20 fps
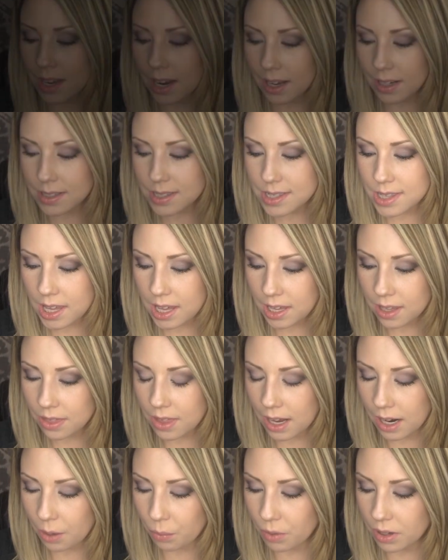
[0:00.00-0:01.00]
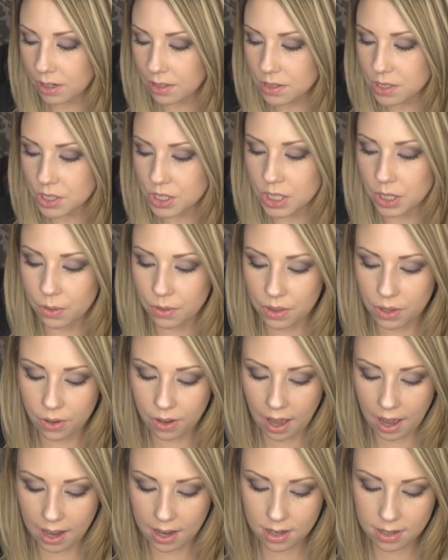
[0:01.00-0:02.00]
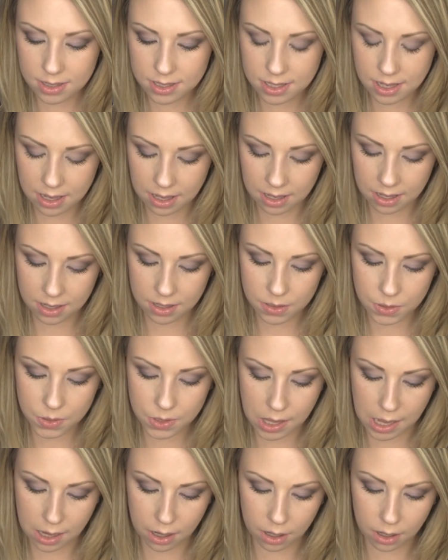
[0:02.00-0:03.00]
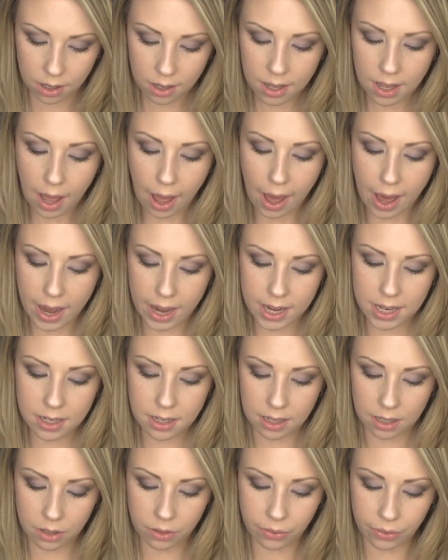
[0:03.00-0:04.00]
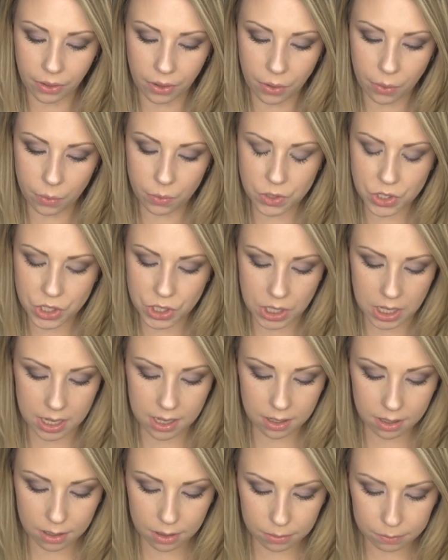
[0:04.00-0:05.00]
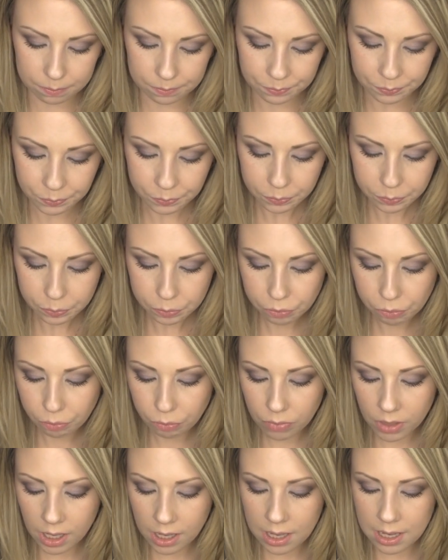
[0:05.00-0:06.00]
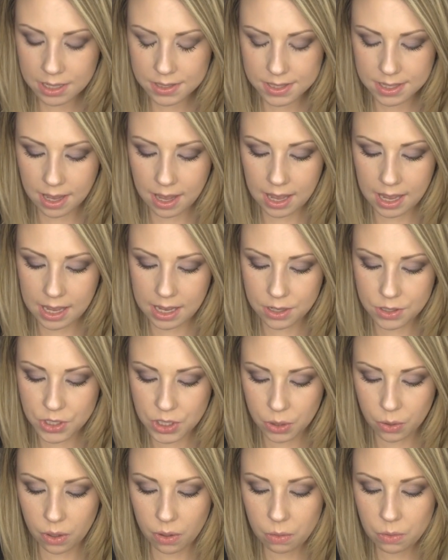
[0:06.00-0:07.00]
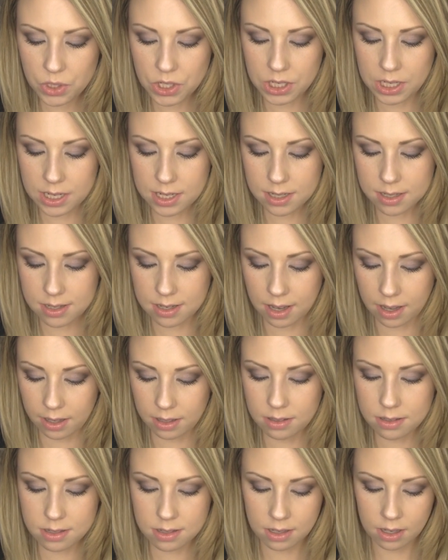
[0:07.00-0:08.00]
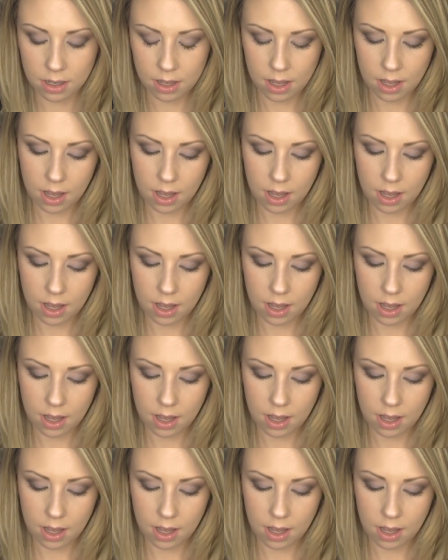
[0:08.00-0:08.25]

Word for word: The next thing that I wanted to share with you guys is their Hide & Glow Cheek. It's a duo cheek tint.